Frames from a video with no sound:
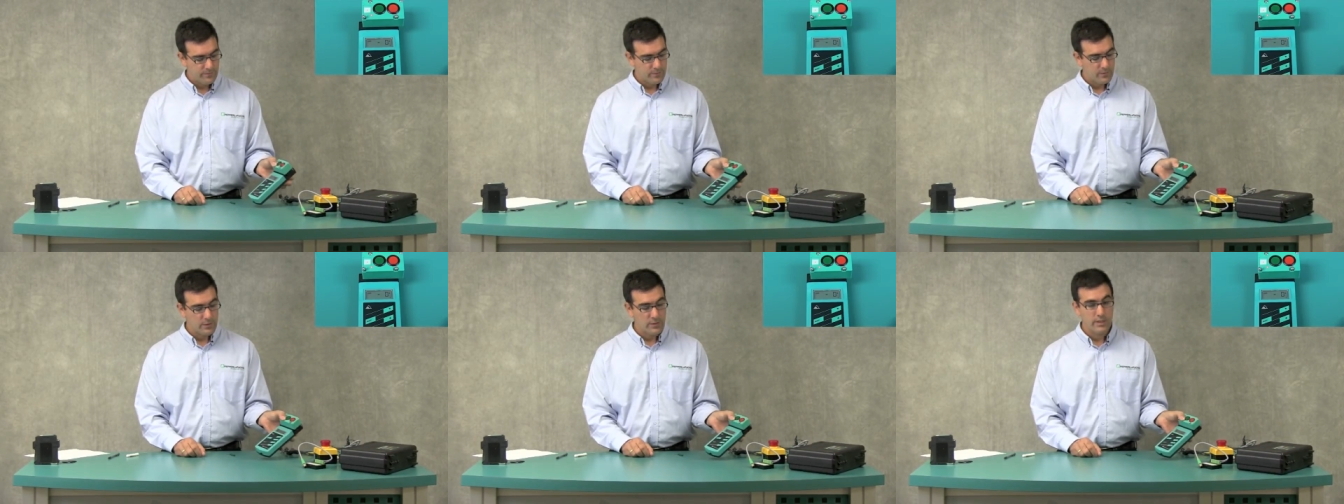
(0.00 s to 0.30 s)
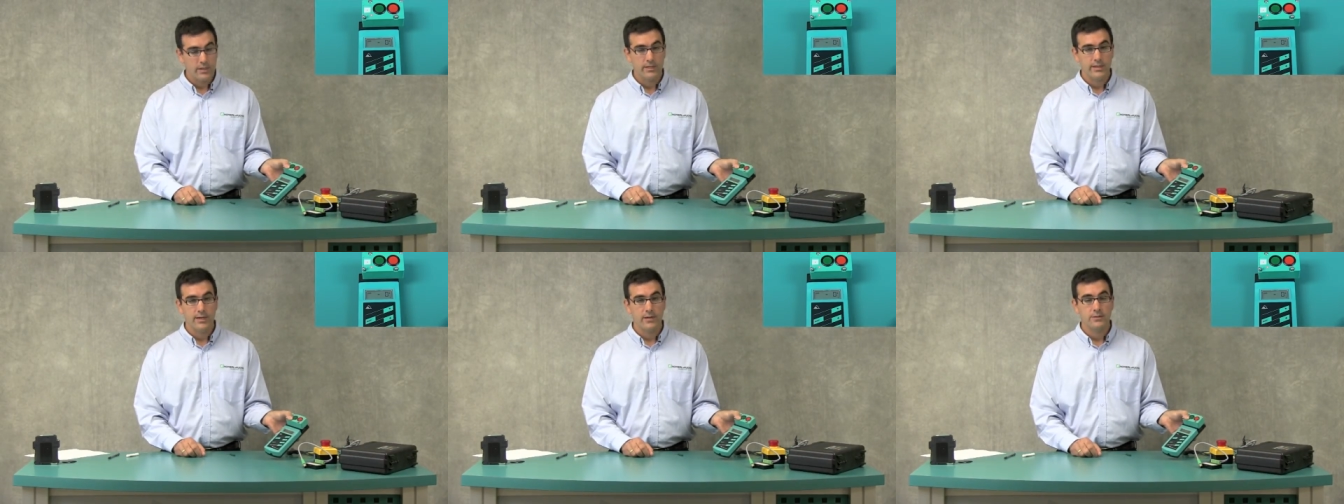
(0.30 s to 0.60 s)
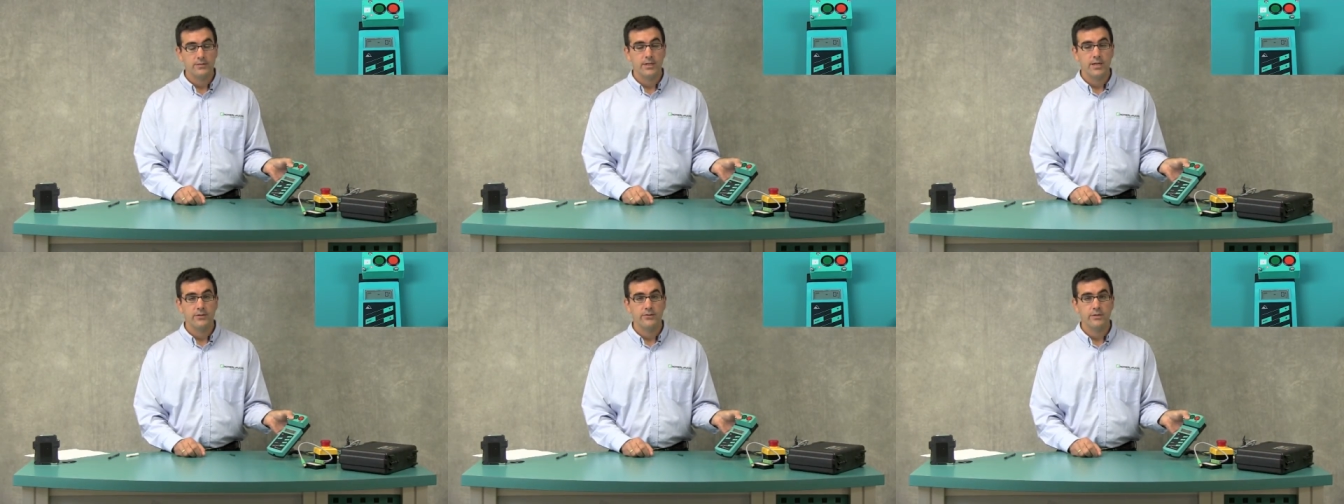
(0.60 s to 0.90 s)
Okay, now
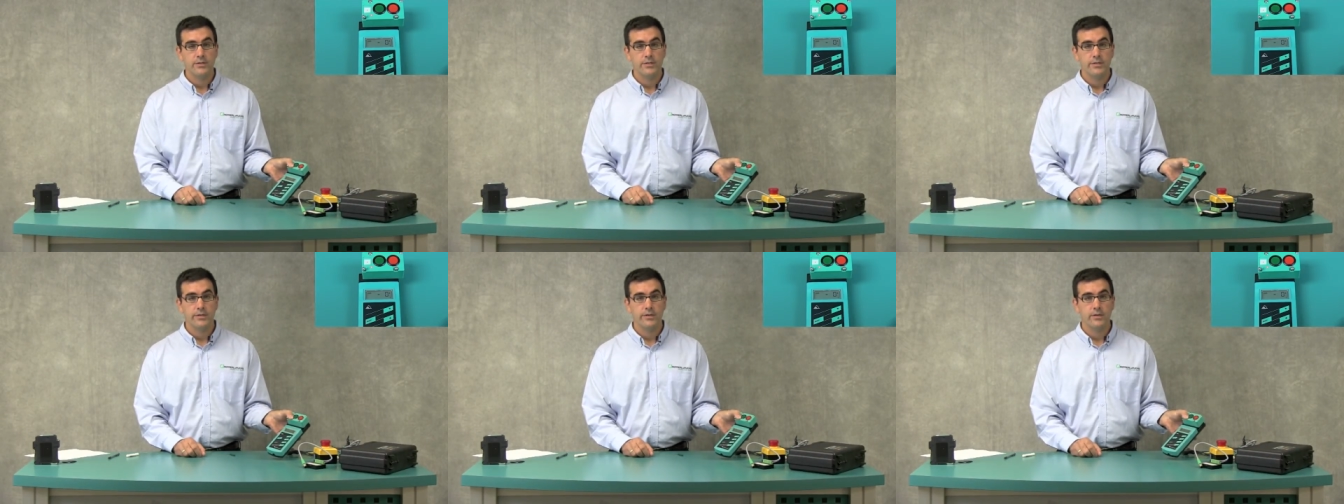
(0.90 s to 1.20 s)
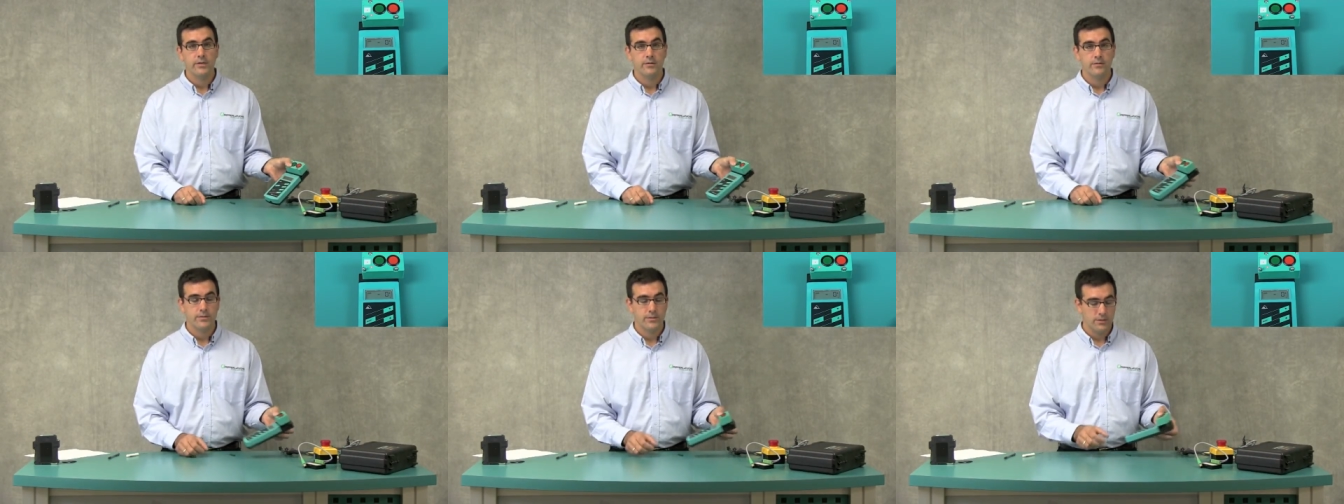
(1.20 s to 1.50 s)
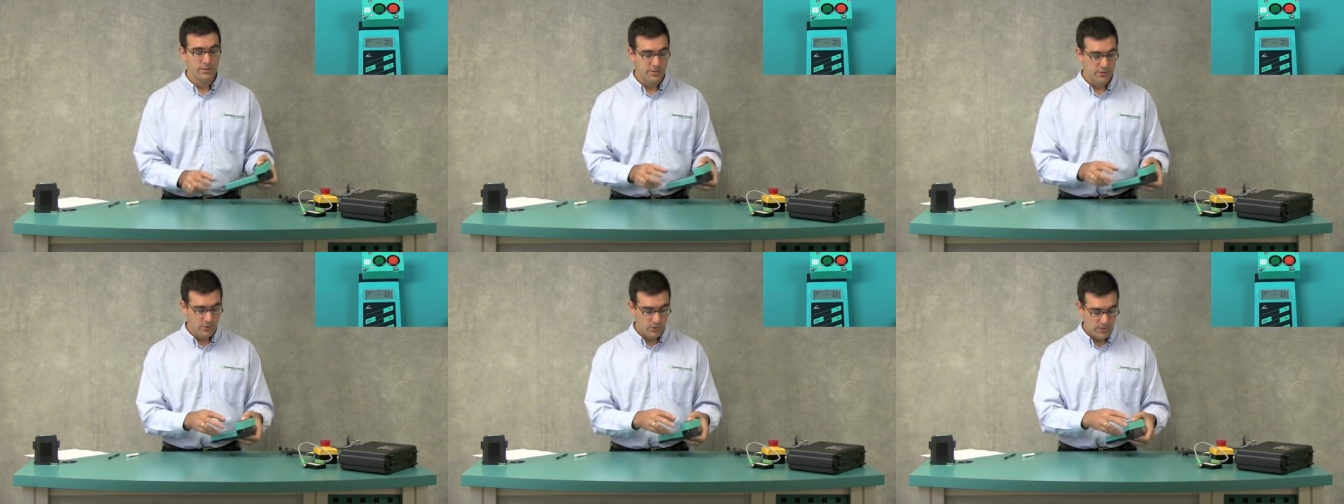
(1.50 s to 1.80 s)
it's address 0.
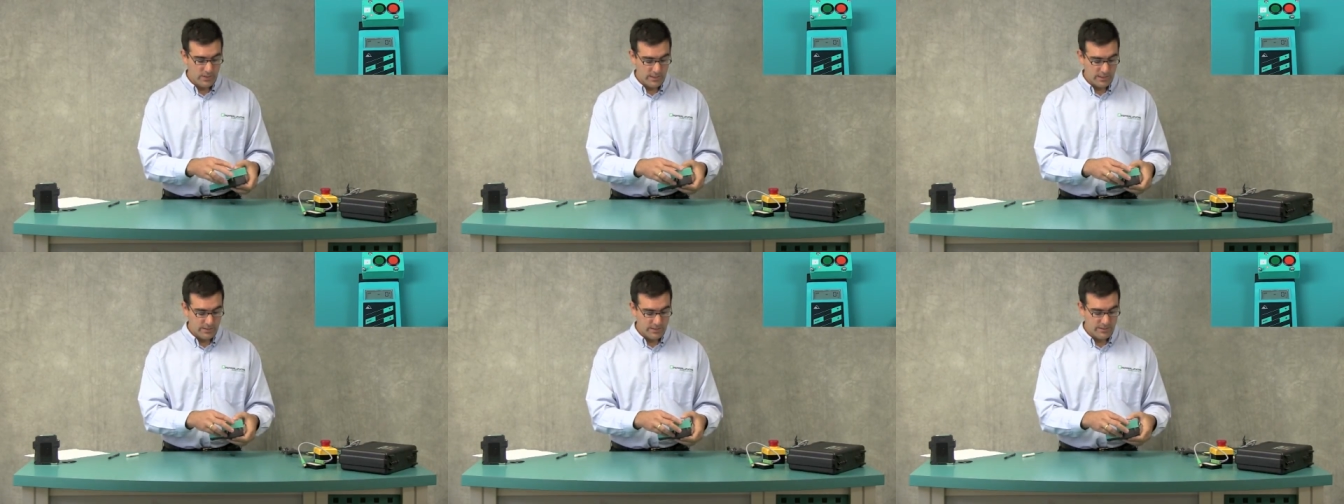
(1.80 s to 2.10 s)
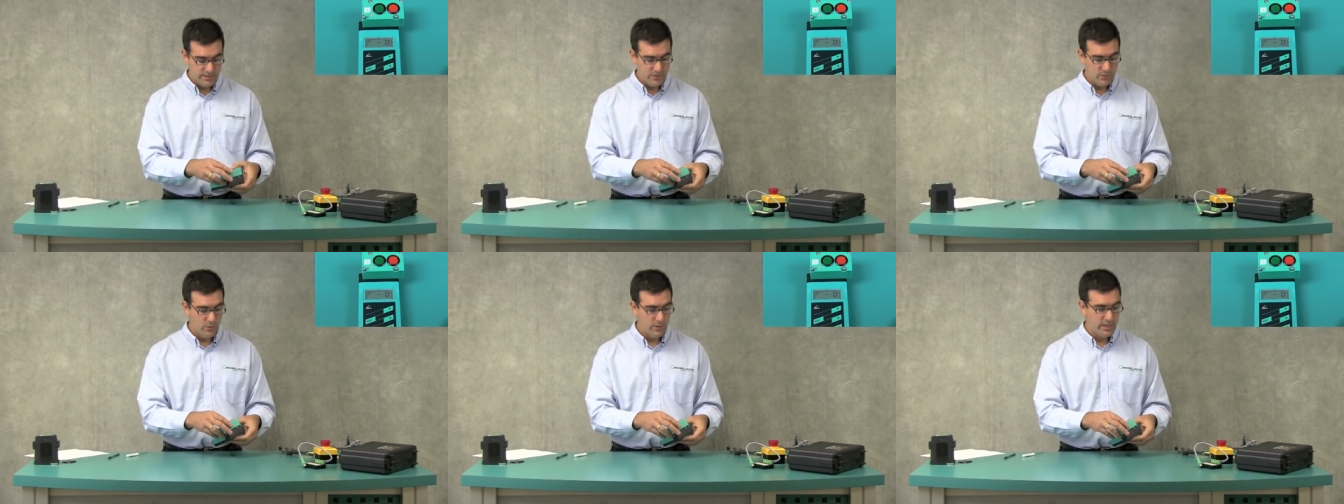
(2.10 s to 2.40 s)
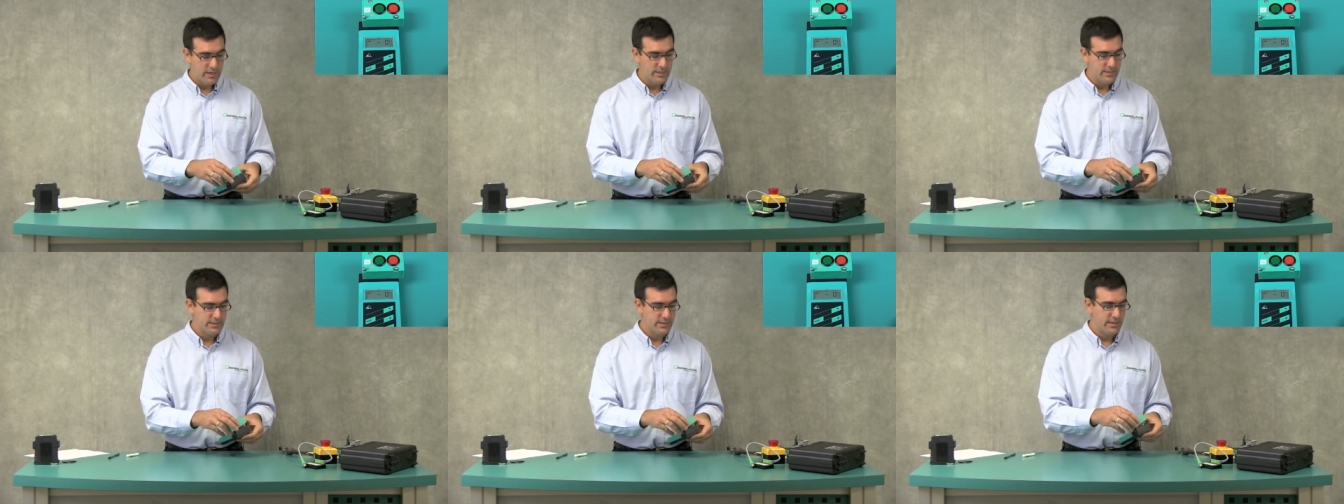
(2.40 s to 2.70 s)
So it's a quick and easy
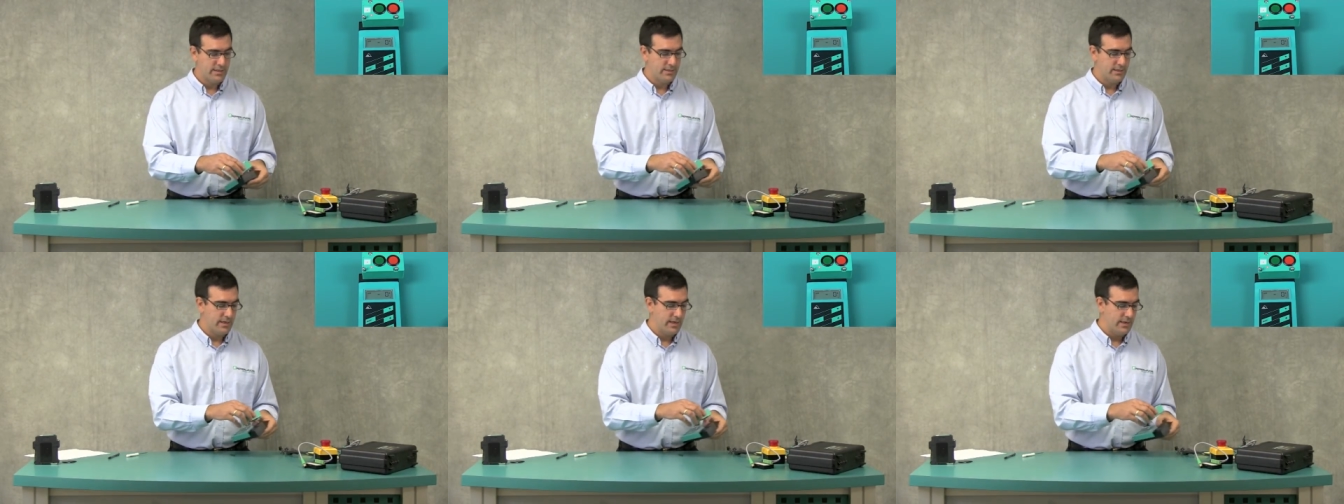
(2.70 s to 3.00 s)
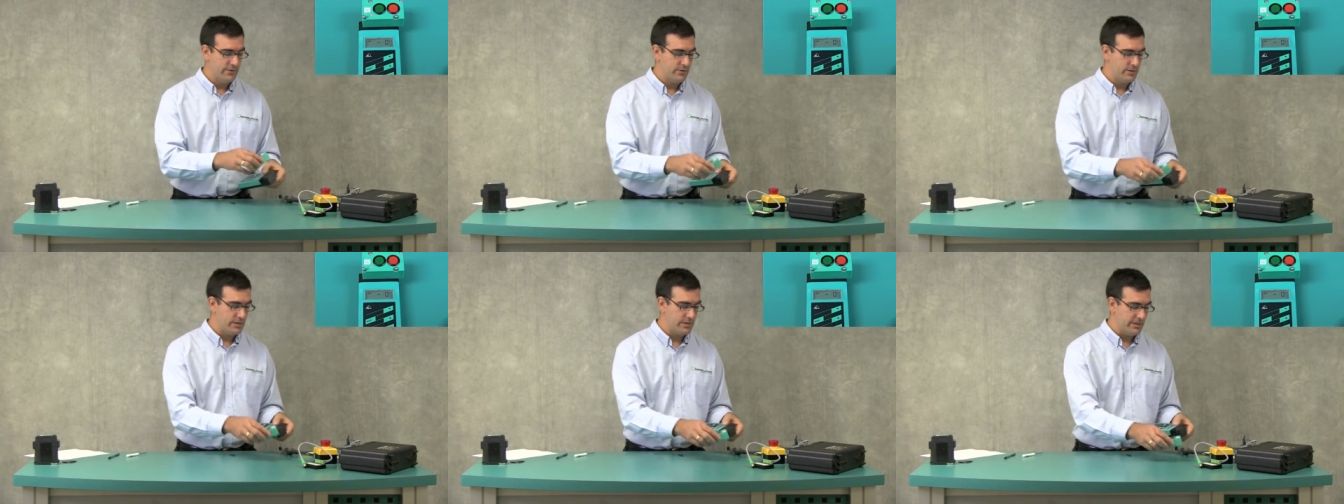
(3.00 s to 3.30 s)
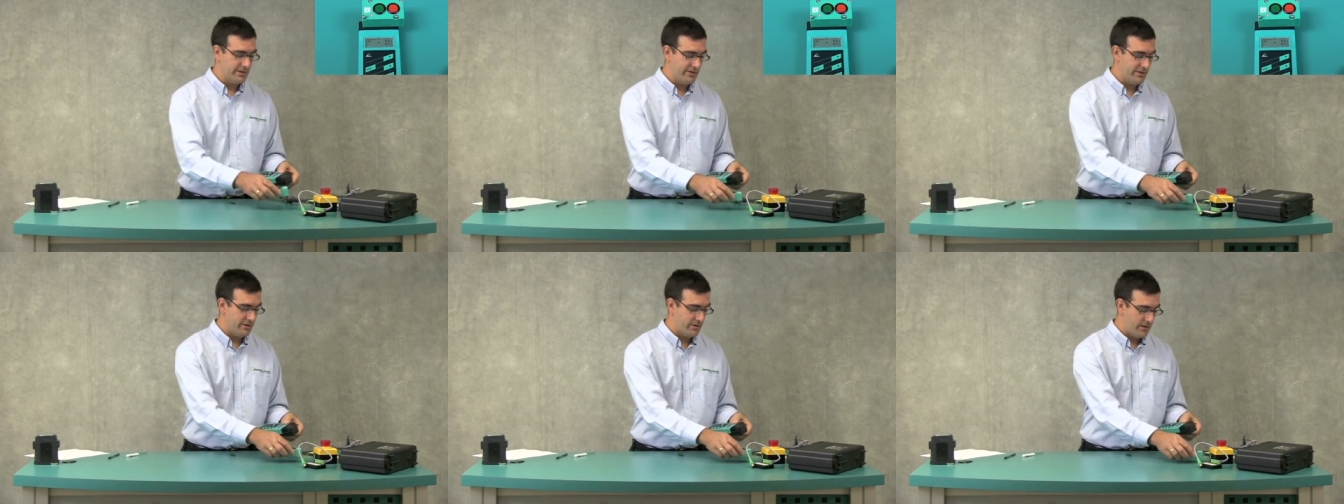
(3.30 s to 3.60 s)
way to set it to address
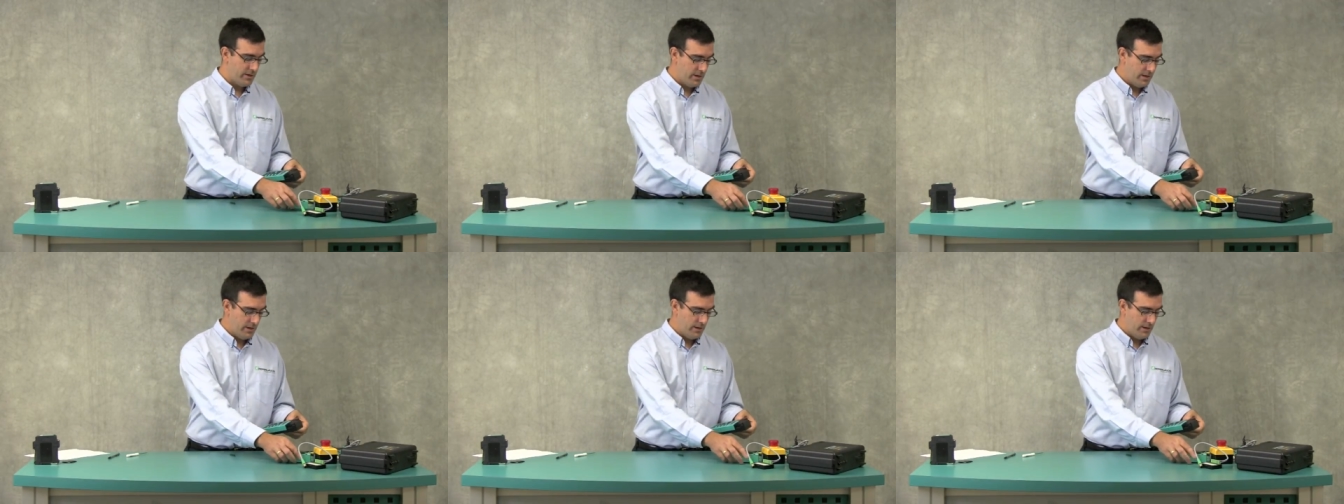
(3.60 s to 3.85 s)
0